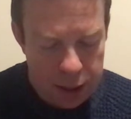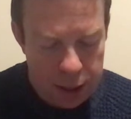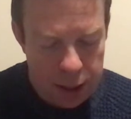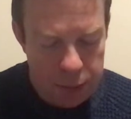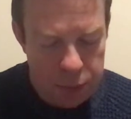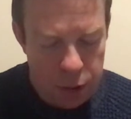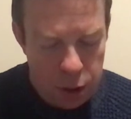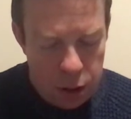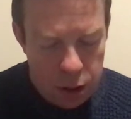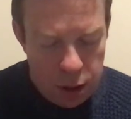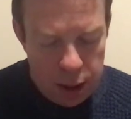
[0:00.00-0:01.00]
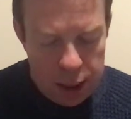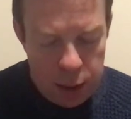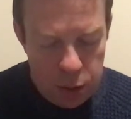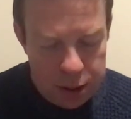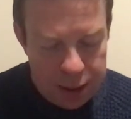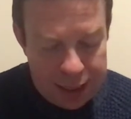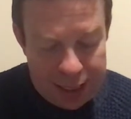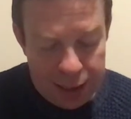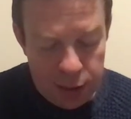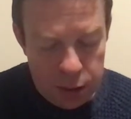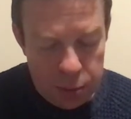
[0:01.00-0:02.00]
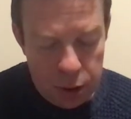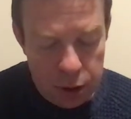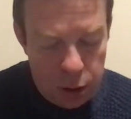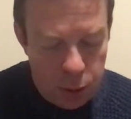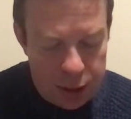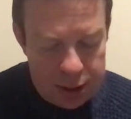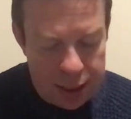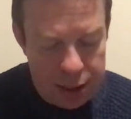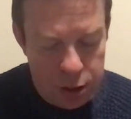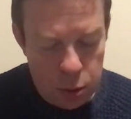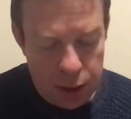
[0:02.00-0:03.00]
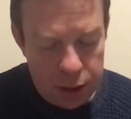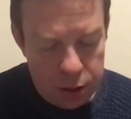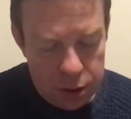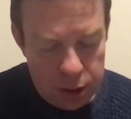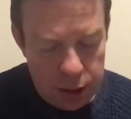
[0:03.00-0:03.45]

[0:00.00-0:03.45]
um, he was killed among you where Satan dwells.